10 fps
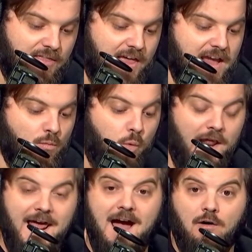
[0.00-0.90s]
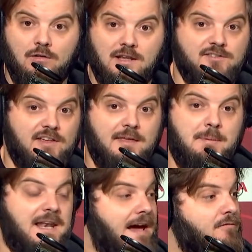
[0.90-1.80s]
they win out, let's say they
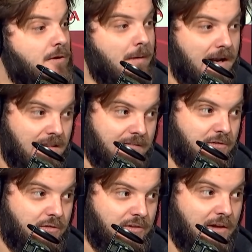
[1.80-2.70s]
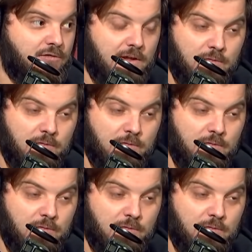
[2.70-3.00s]
beat everybody left in their schedule,